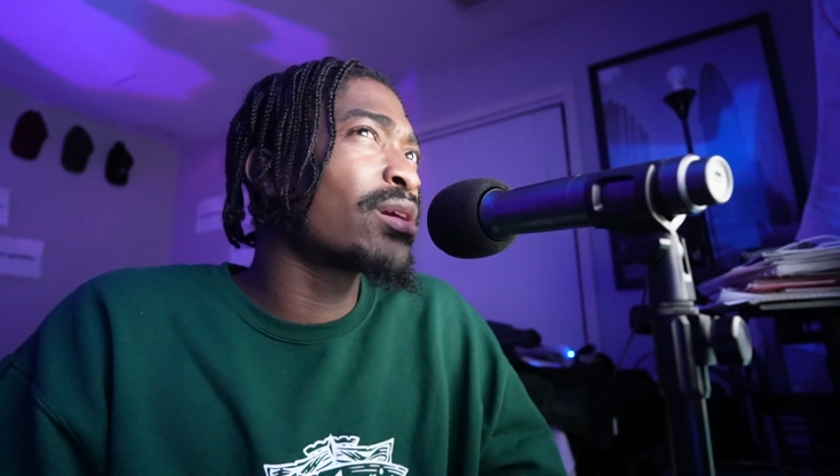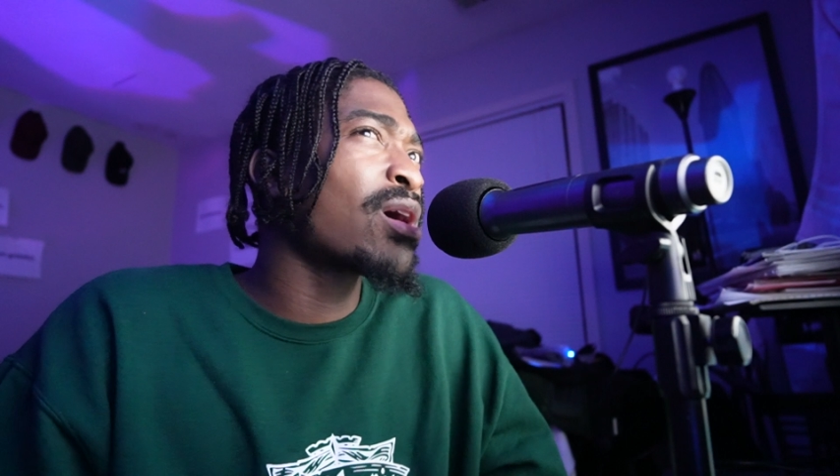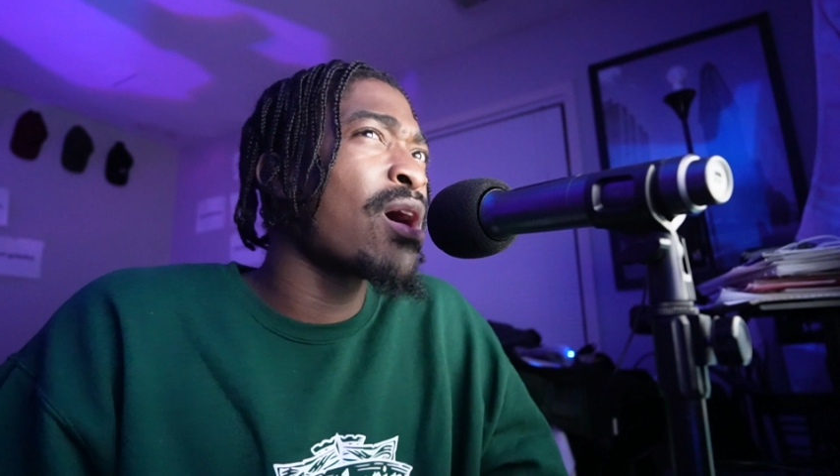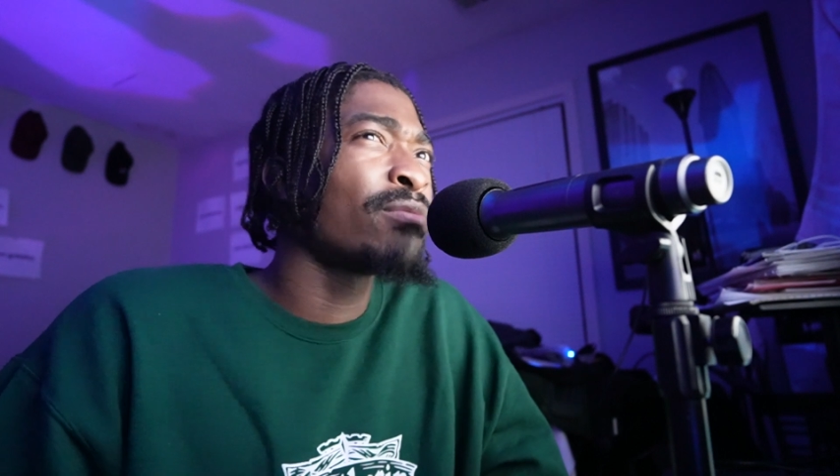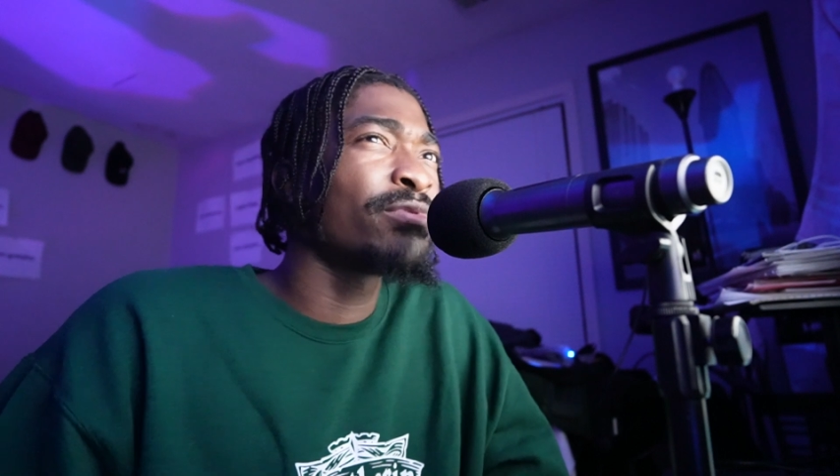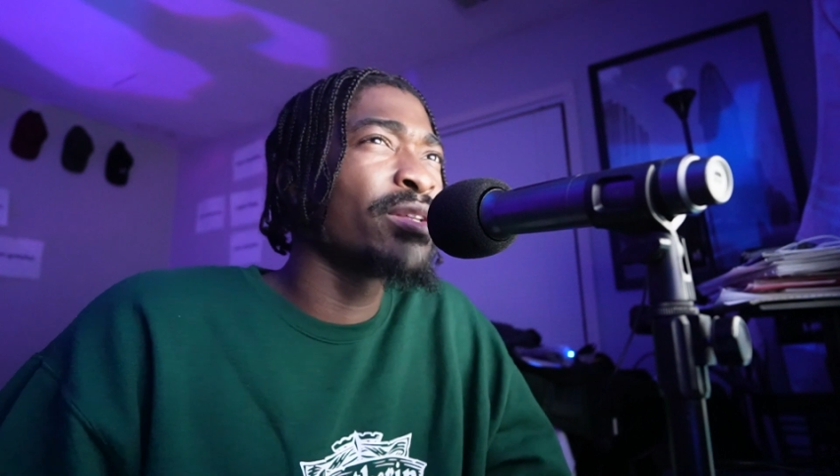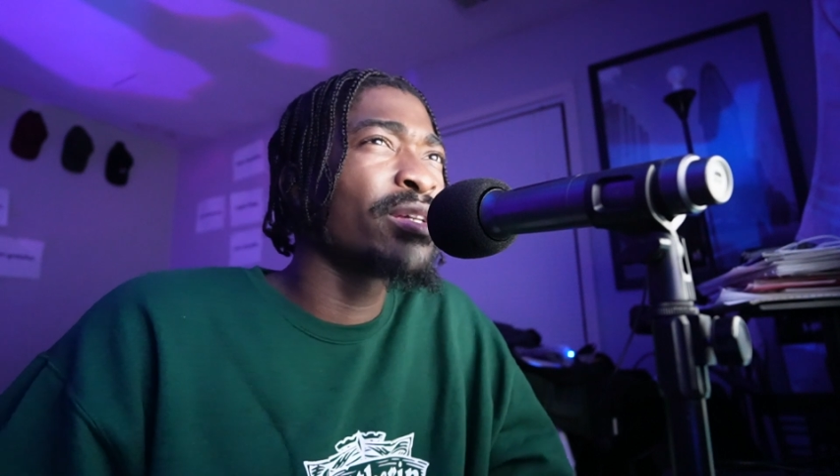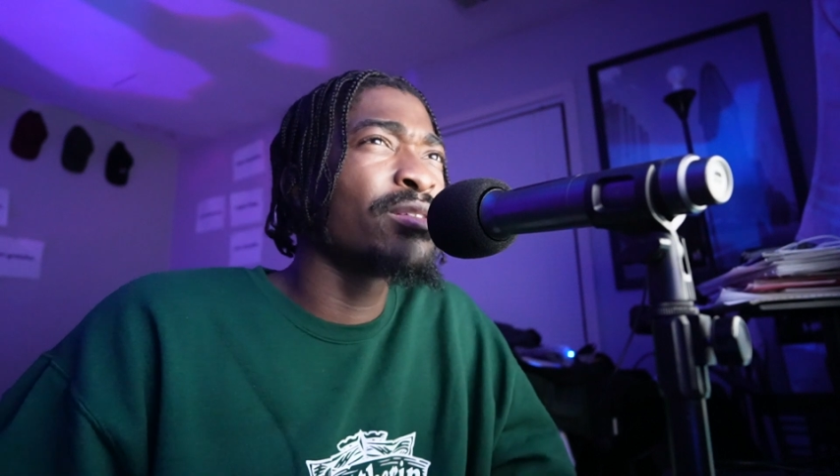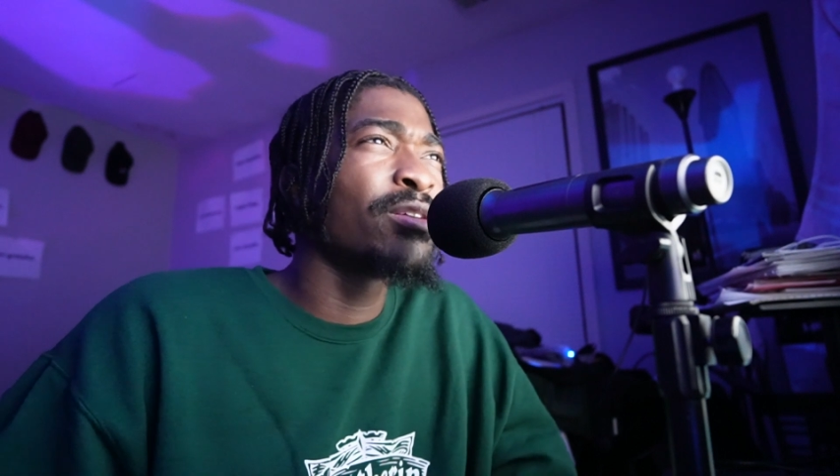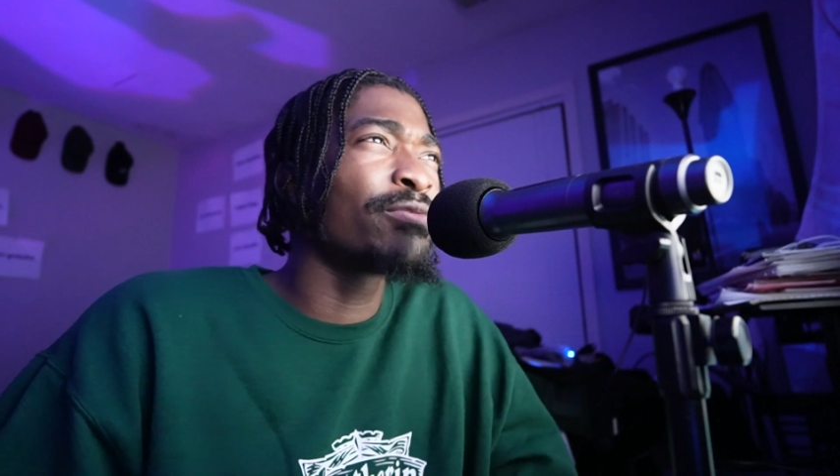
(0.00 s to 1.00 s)

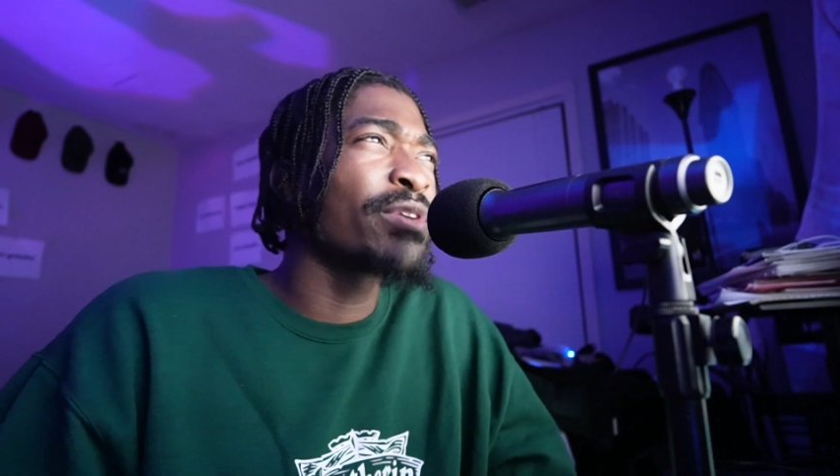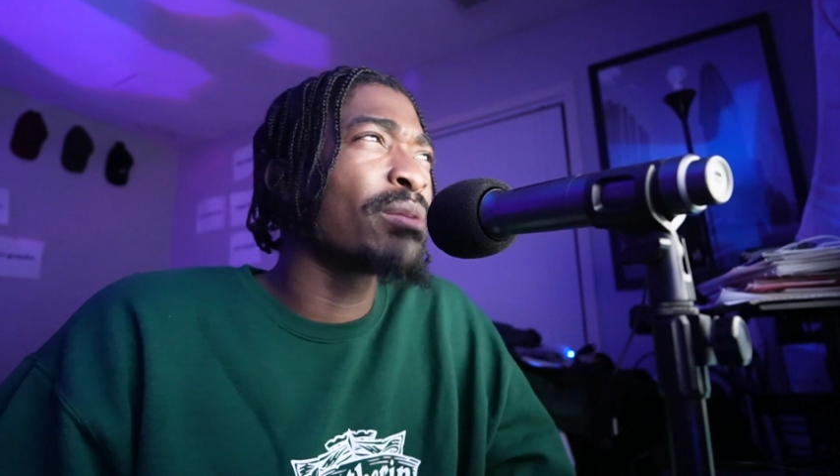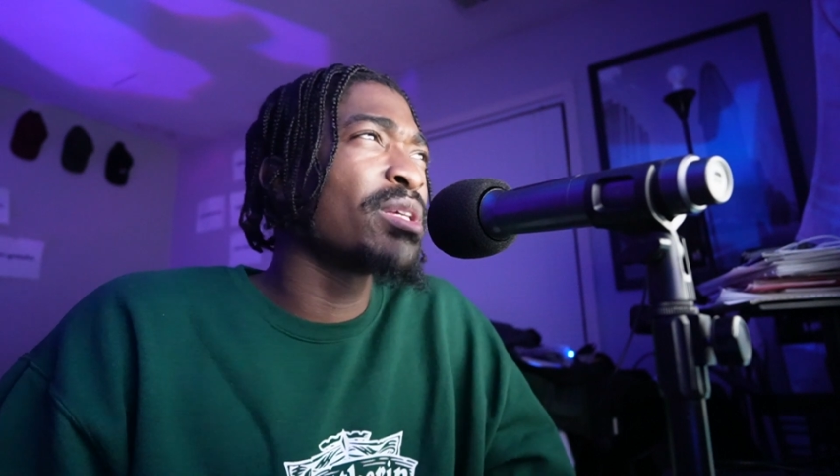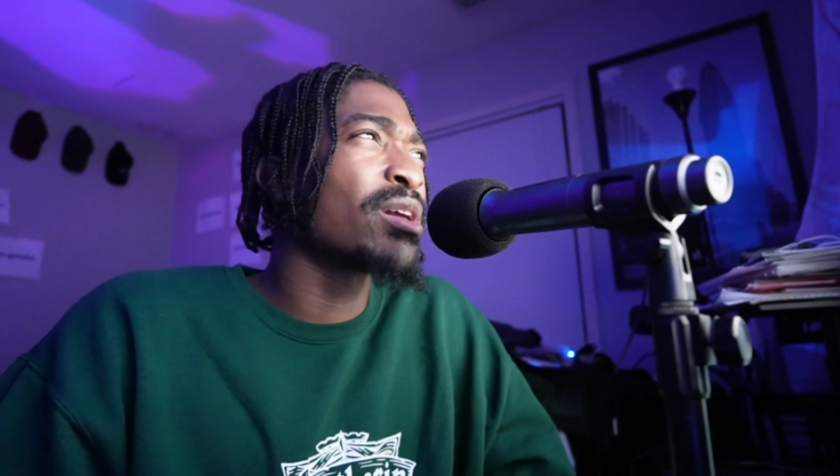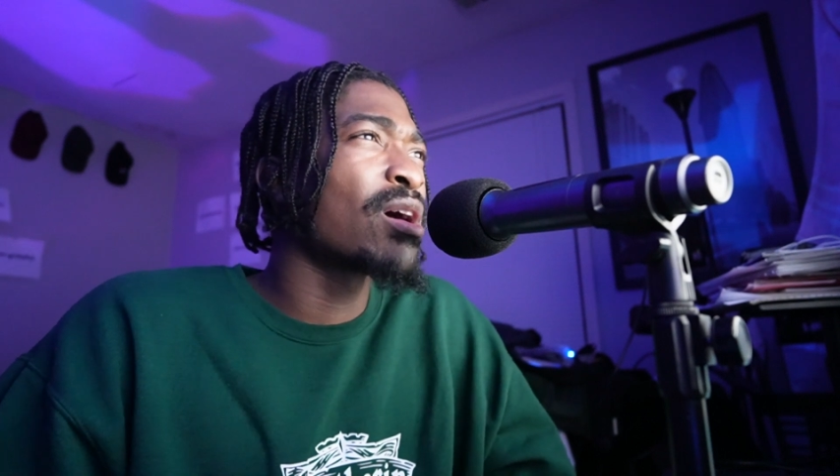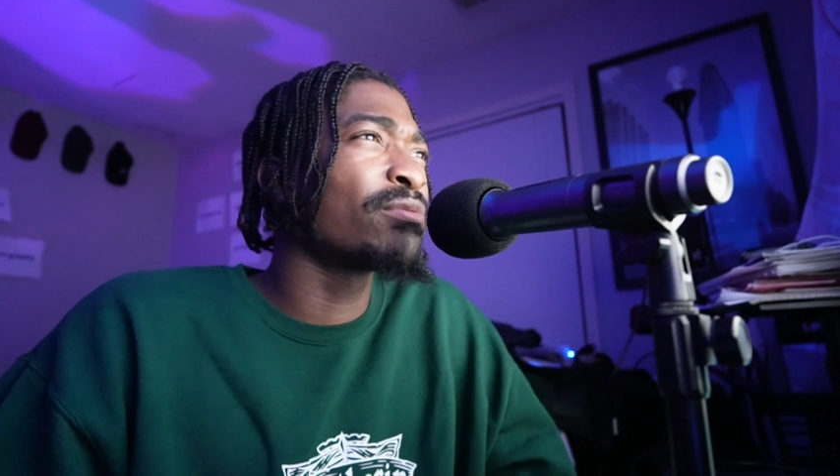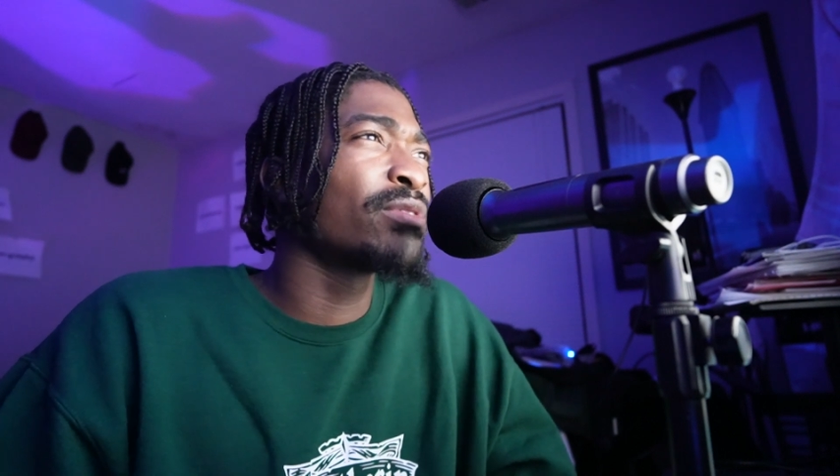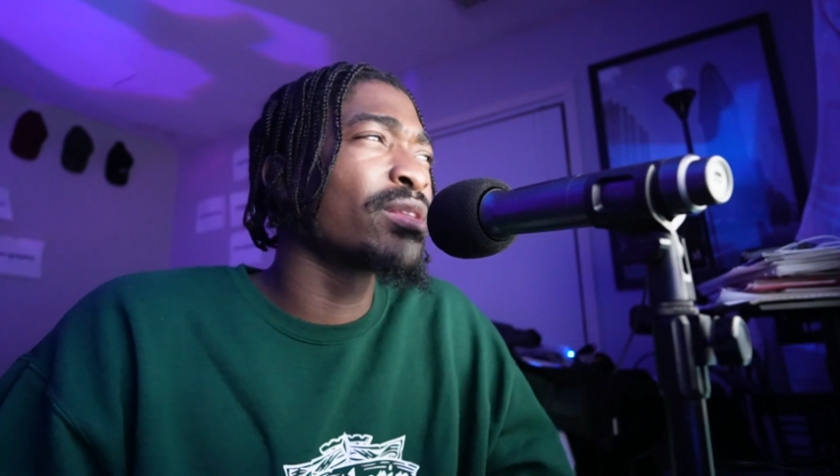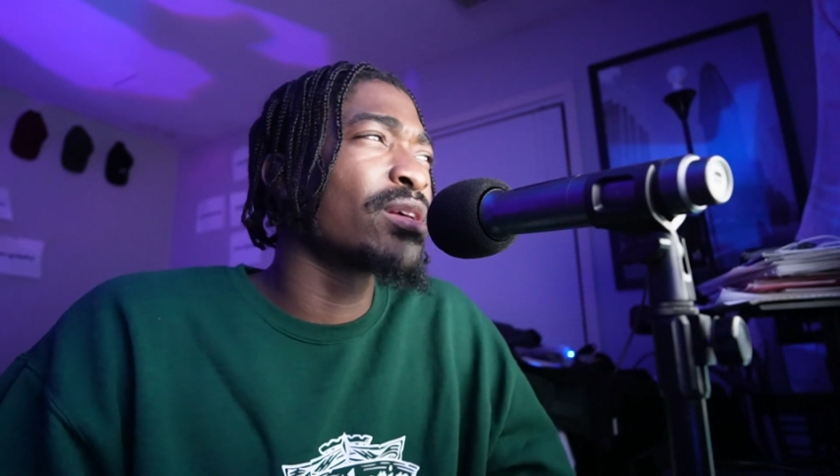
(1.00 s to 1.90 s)
conflict, you know, family conflict